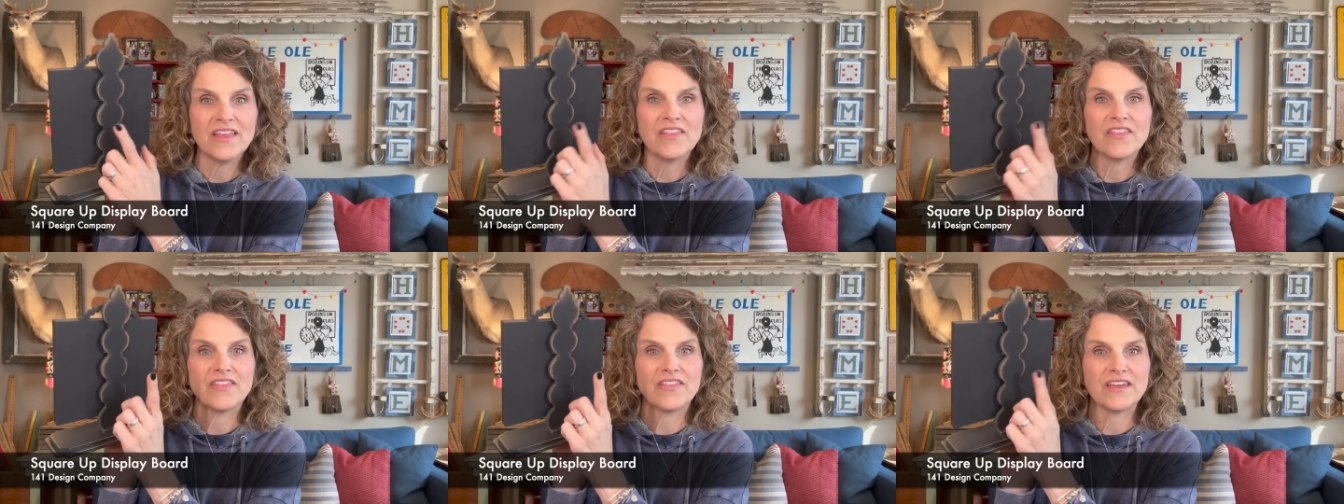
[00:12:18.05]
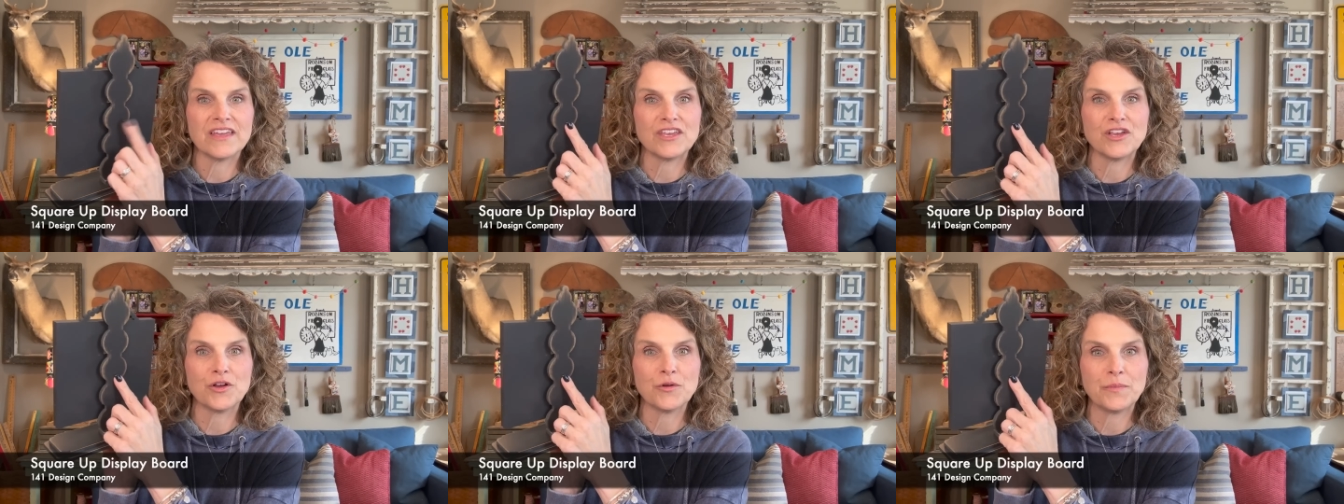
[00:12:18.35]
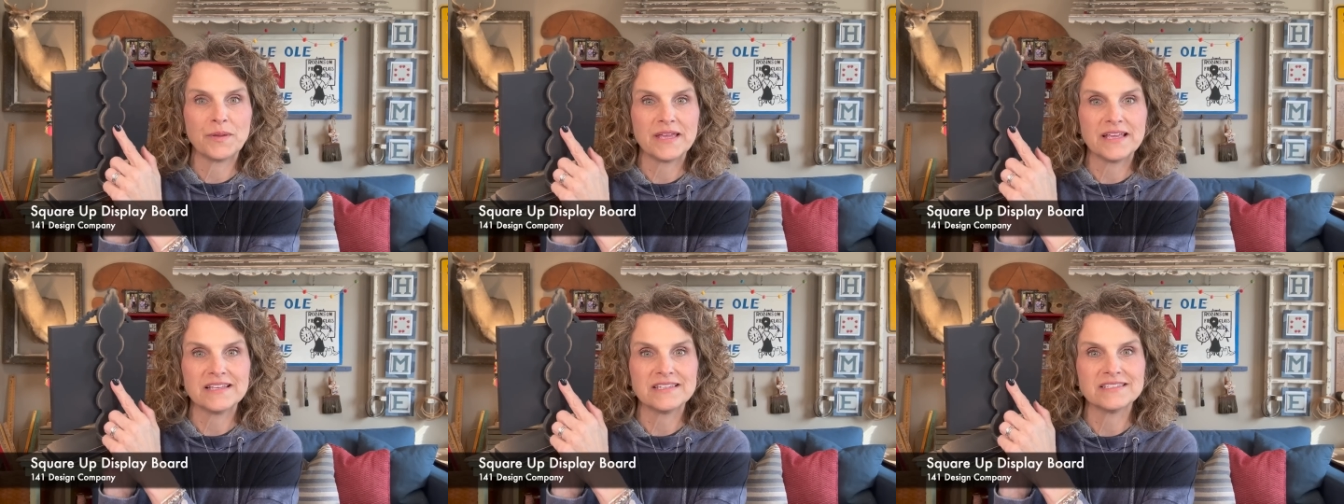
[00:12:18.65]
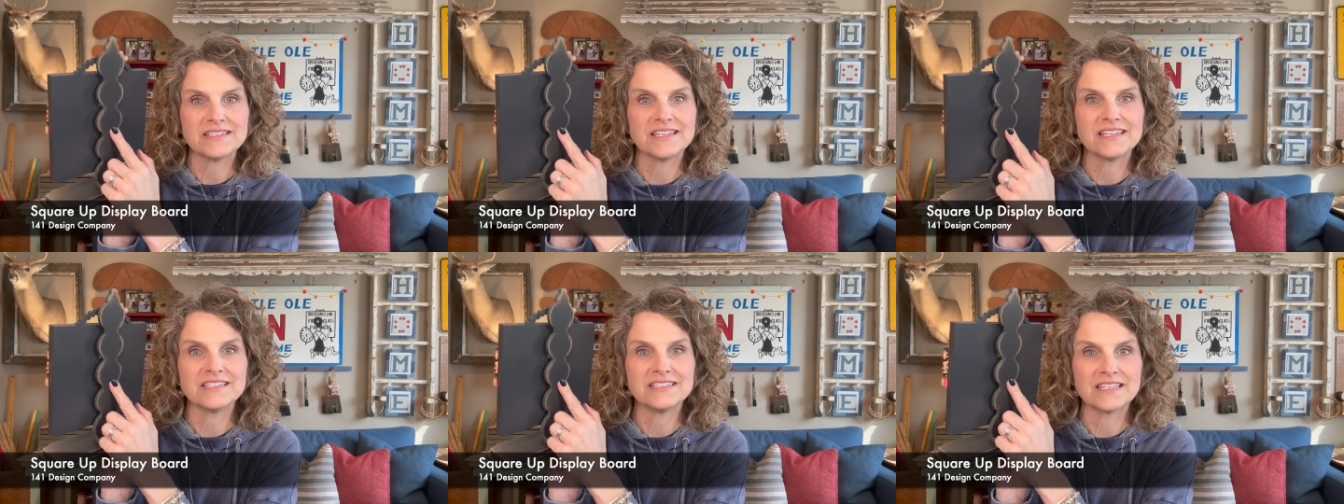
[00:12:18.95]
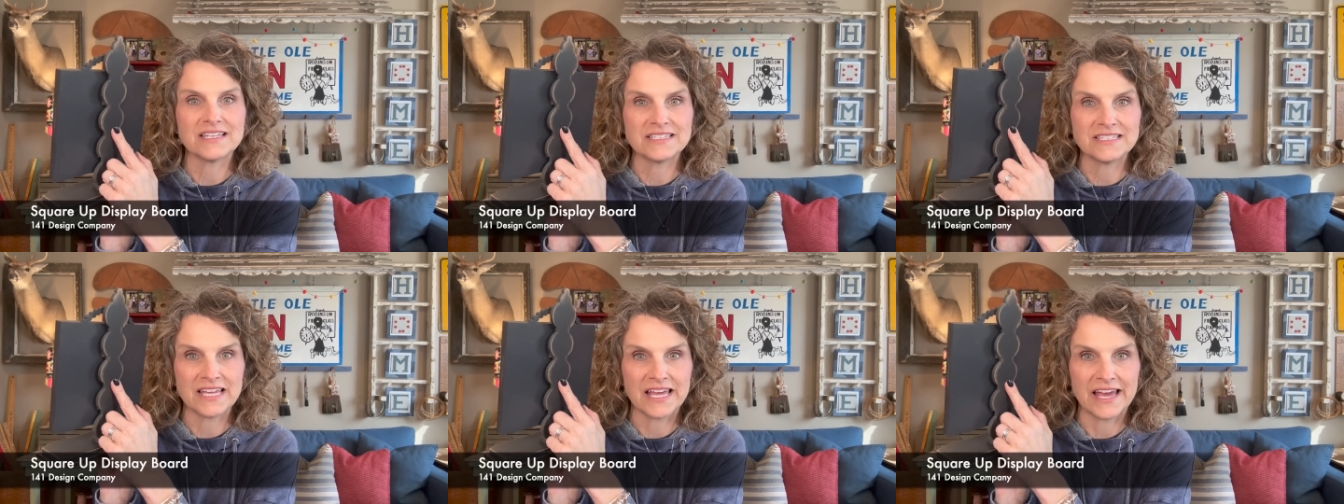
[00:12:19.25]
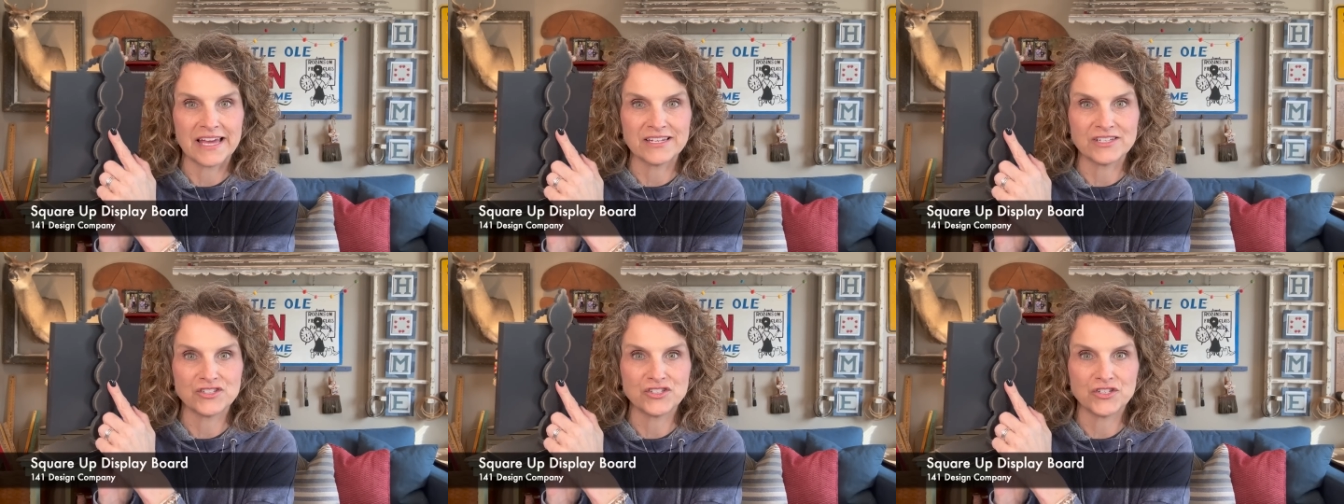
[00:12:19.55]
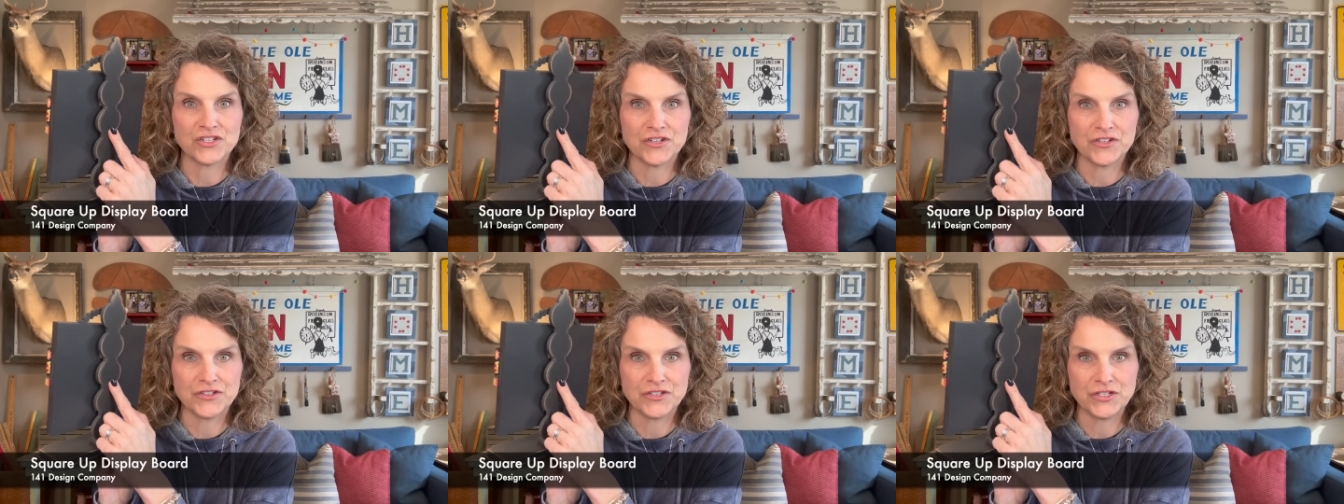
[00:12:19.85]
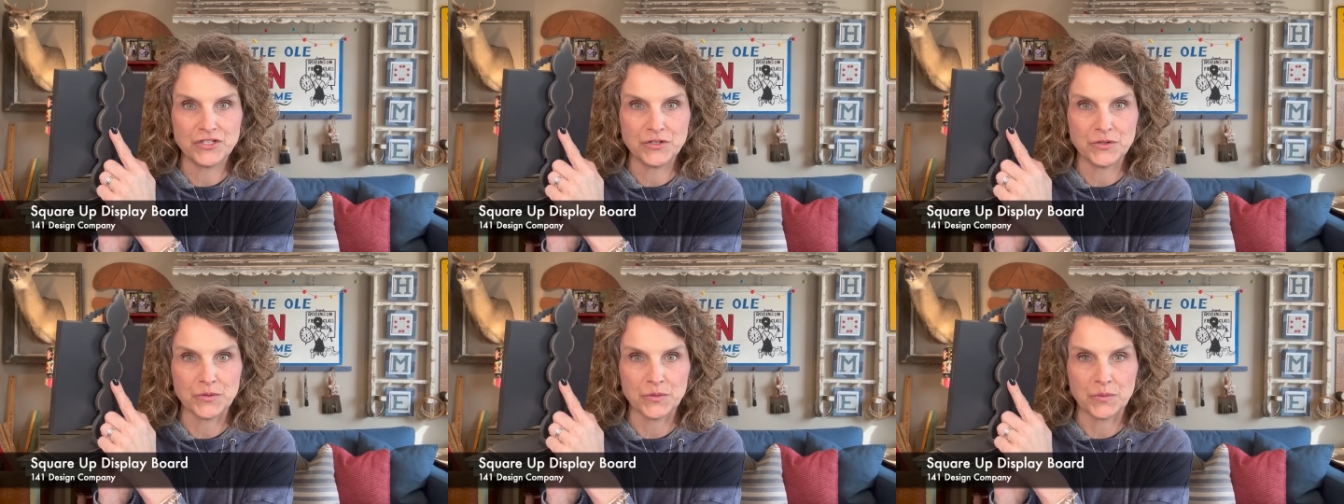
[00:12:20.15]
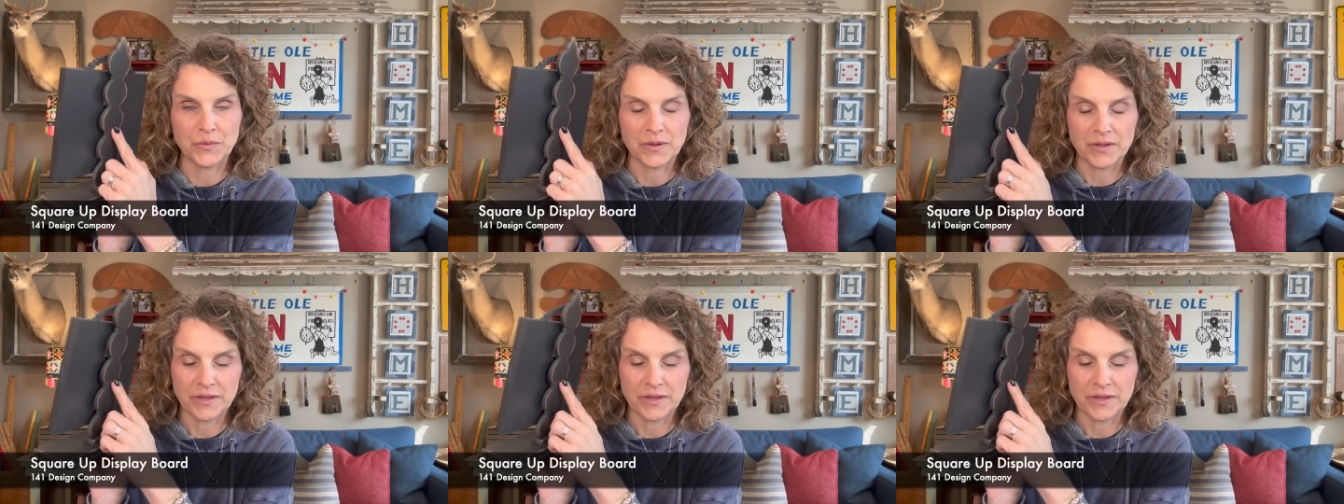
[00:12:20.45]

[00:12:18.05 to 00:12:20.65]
that your piece is attached to.